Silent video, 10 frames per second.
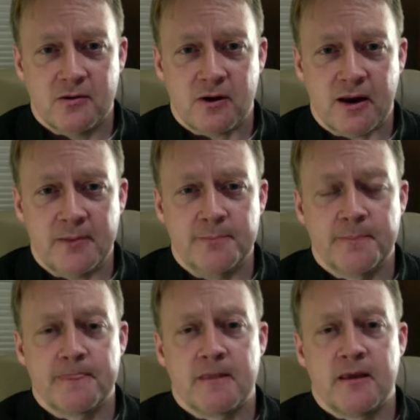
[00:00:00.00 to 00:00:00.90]
right?
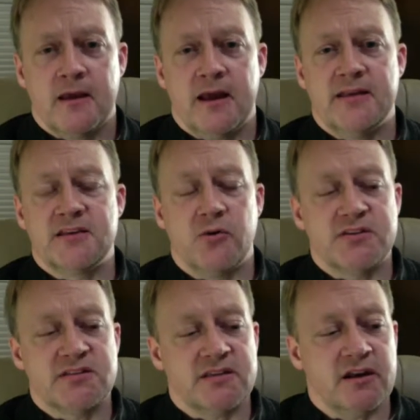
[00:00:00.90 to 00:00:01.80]
And so
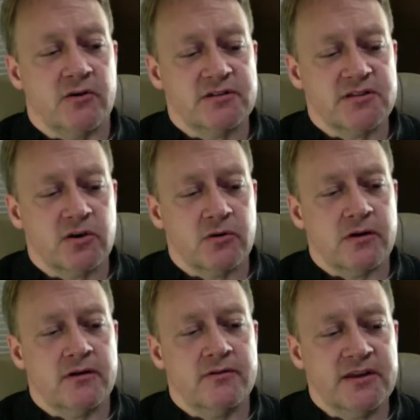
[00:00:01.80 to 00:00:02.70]
it's, so
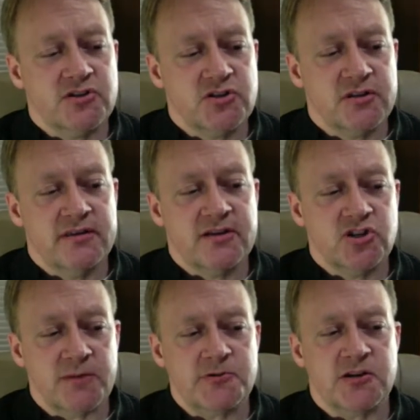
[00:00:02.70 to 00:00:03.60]
the
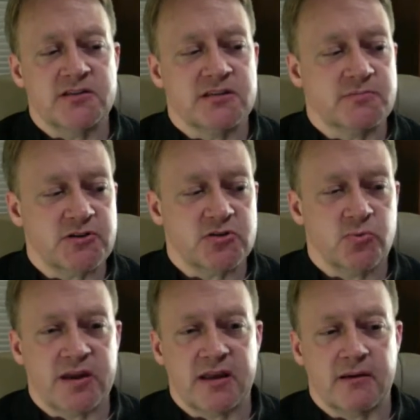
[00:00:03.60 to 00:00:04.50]
Egyptians, as much as
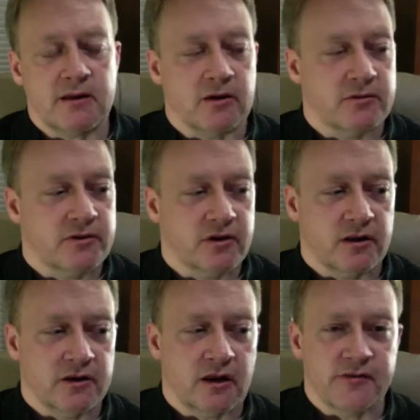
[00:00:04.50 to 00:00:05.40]
we can, you could
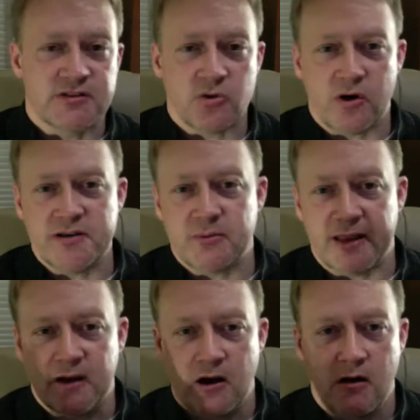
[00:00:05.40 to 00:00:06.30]
look at all these stories, you're
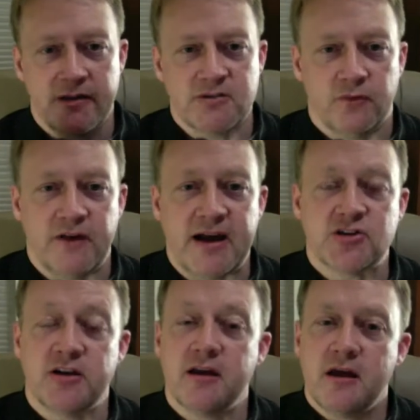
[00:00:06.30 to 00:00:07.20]
like, oh, that's old
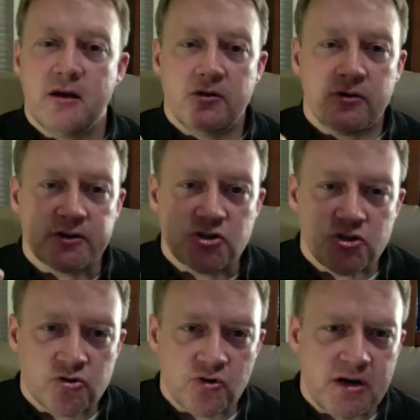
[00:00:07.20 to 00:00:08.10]
fashioned. They're
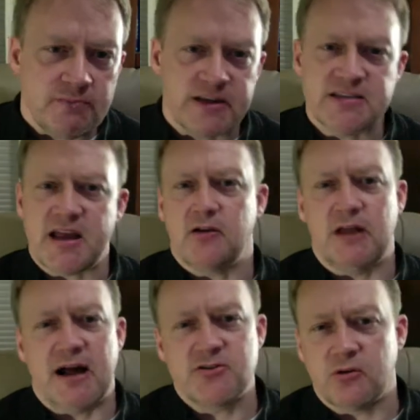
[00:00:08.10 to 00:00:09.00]
extremely
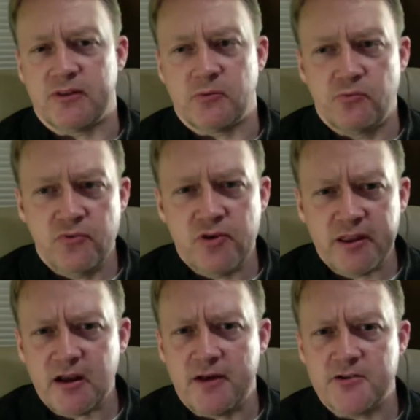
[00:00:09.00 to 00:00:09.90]
psychological. They
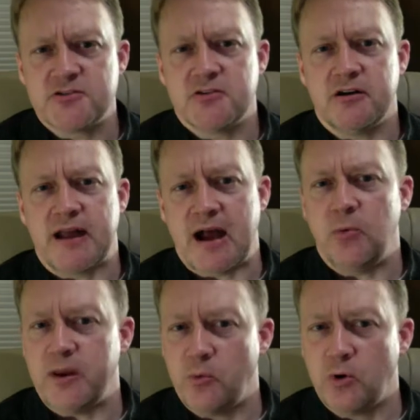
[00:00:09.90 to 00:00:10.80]
really understood how
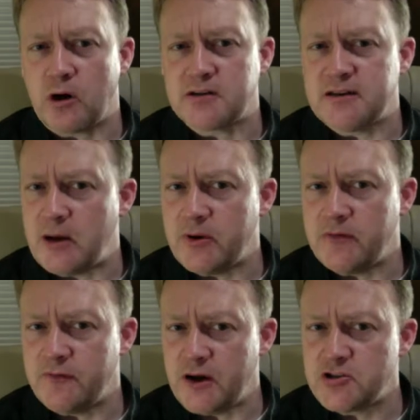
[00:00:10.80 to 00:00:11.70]
we worked and how we
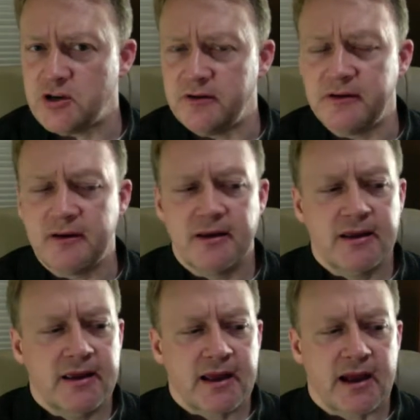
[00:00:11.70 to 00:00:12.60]
functioned.
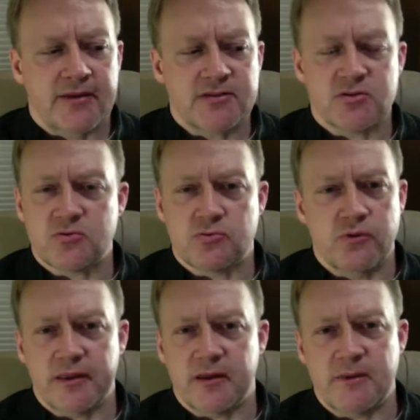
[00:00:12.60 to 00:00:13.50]
And that's just
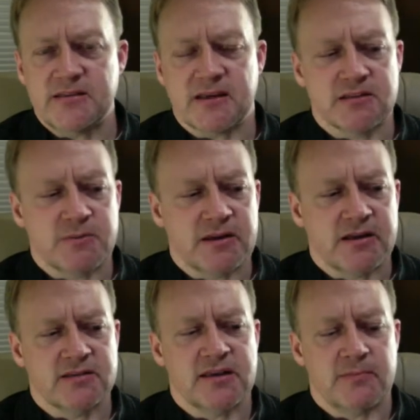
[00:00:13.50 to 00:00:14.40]
really amazing, is
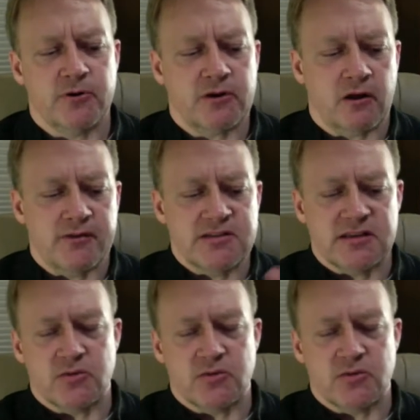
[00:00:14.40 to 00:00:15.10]
because they put all these things